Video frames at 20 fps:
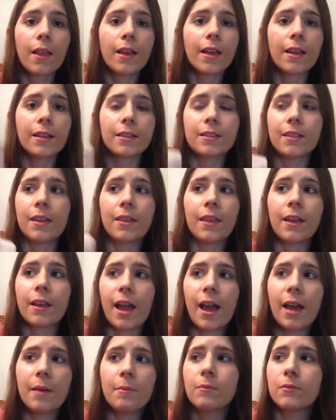Like I said, like
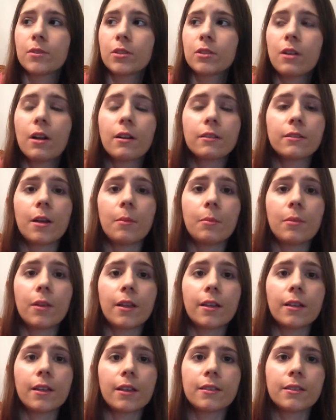I'm stocked up
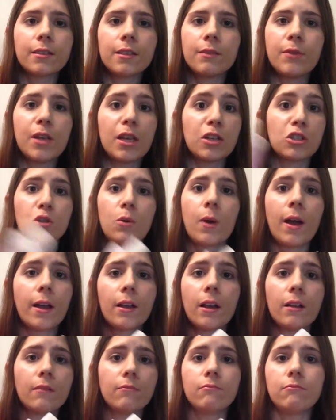like a CVS, so I
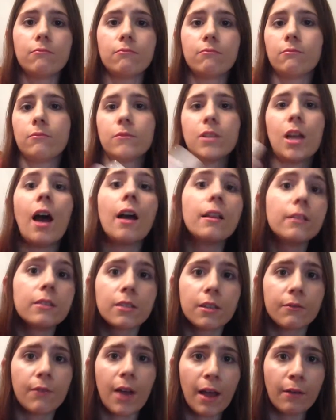got
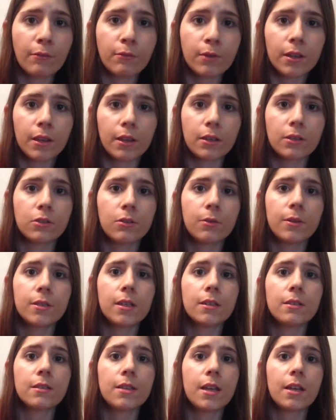tons of everything, so it
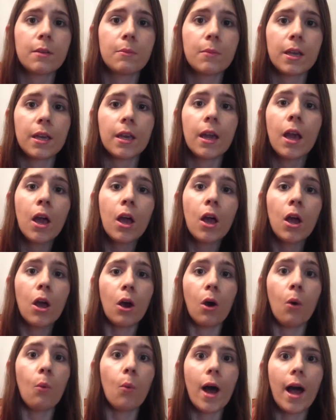does take me
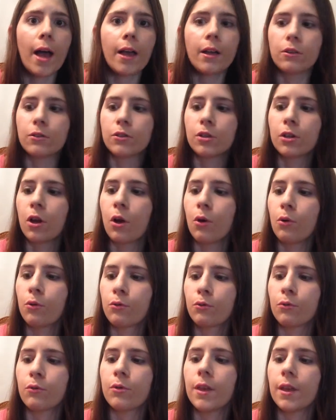a while to go
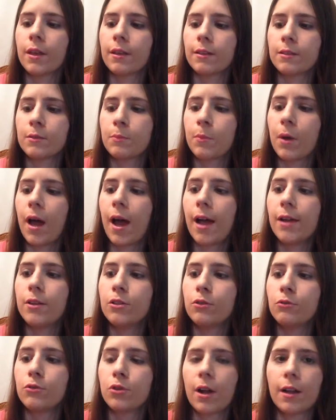through things, but I
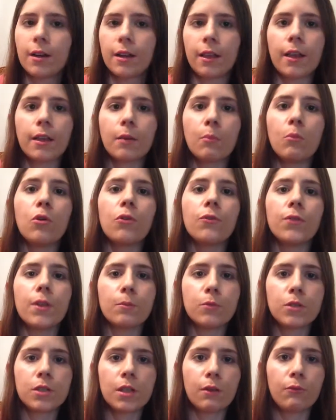do try to like move
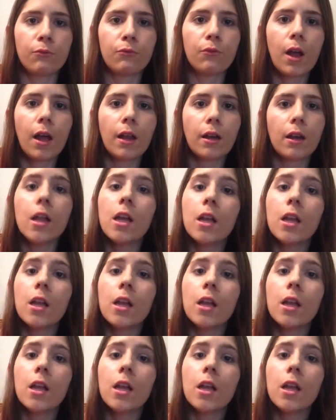them to the front.